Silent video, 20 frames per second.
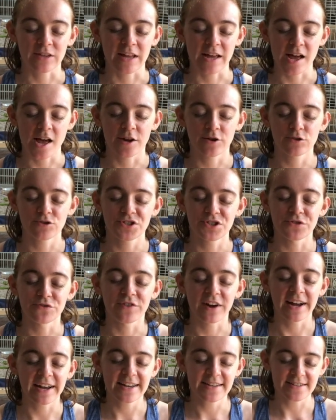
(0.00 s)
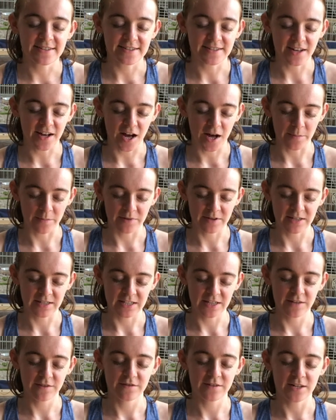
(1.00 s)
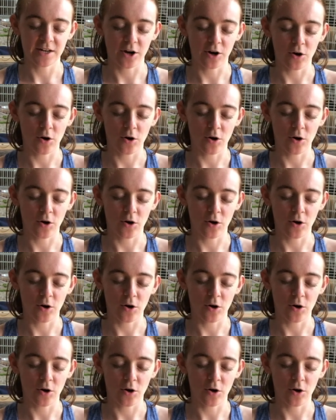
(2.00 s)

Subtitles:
That energy rises up, lifting our